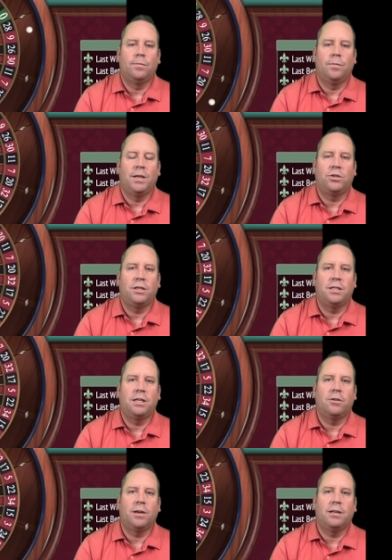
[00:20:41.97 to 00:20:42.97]
Make sure you
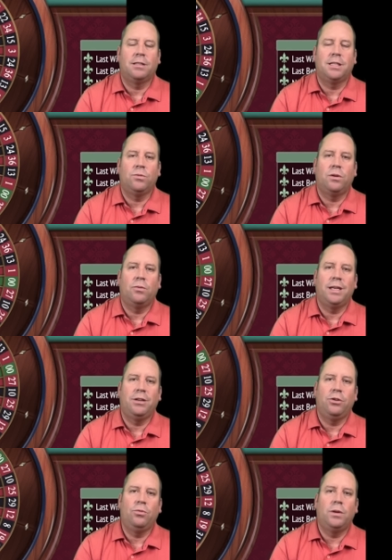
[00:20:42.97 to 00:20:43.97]
stick around to see what we
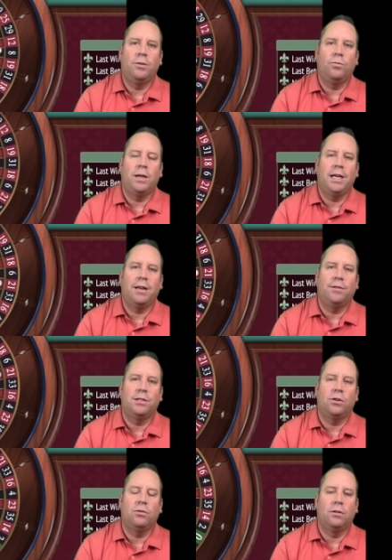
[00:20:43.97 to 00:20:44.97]
do when we have a
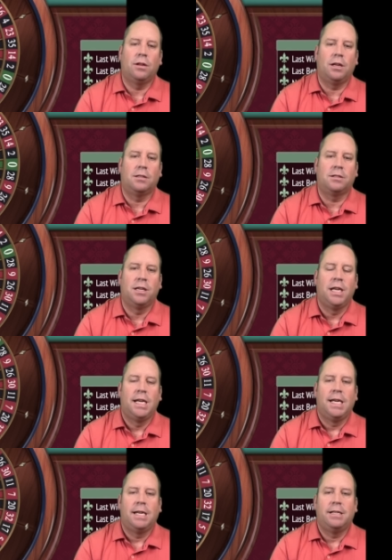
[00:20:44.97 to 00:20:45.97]
total loss.
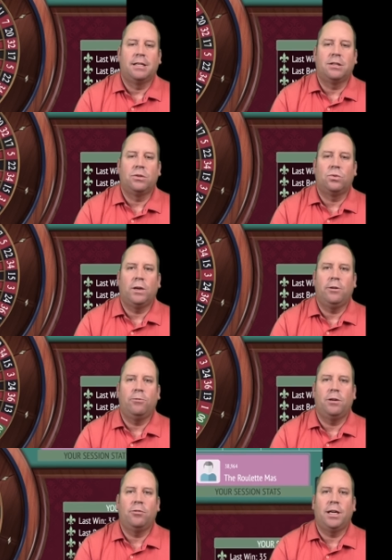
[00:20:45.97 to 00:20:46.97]
And that's a
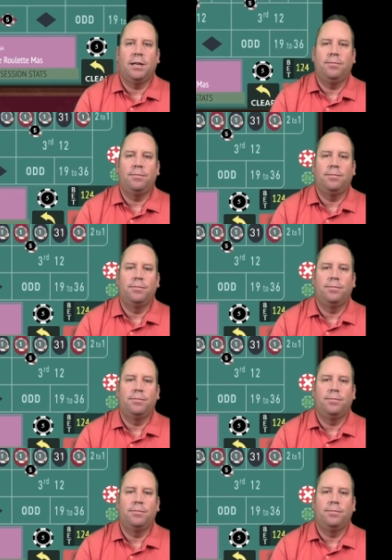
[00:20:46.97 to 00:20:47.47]
21 red.